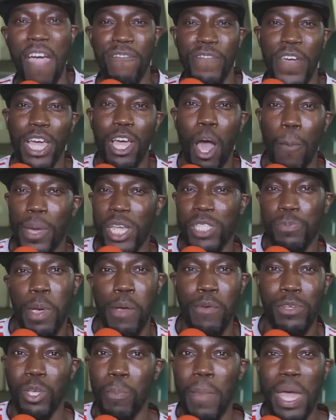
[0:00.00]
FA Cup
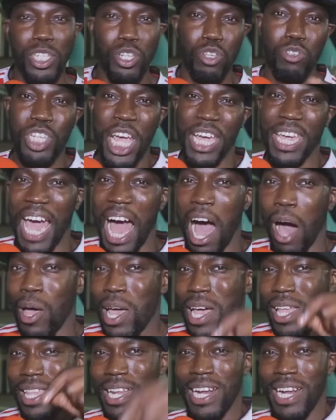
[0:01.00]
experience. So make sure you check it out.